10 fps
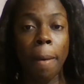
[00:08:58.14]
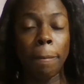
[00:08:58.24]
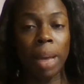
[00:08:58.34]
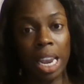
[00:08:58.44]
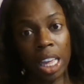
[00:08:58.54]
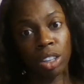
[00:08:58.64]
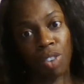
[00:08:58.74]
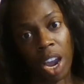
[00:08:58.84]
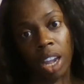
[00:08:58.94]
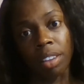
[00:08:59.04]
my legs
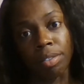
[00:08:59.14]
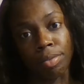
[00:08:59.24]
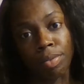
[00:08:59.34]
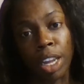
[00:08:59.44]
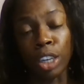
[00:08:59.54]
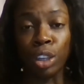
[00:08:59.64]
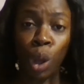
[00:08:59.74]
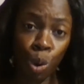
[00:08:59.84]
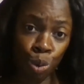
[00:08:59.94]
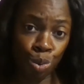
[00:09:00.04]
right and
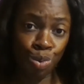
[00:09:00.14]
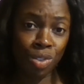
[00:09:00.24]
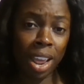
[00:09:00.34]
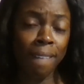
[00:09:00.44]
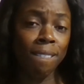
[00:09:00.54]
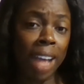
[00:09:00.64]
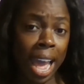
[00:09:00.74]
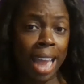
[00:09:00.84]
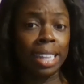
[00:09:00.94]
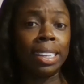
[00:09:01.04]
toned and
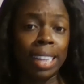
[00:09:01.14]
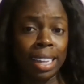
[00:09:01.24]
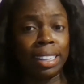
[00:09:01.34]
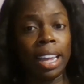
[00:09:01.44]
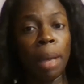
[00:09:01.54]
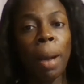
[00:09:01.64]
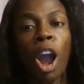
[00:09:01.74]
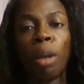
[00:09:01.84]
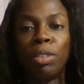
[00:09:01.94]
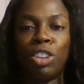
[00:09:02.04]
fine and sexy. And my
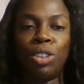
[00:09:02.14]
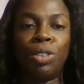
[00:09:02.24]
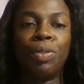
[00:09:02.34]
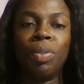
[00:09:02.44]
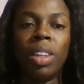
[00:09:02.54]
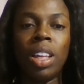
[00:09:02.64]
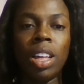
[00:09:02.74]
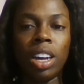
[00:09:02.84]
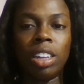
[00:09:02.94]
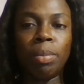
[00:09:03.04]
arms too.
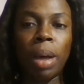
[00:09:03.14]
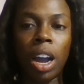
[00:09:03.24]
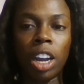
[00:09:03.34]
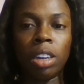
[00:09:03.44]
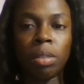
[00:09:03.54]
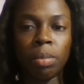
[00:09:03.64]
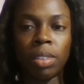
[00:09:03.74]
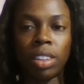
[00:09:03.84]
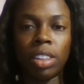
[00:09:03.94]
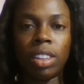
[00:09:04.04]
Because my
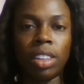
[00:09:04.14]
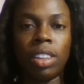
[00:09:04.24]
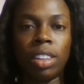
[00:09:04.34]
arms,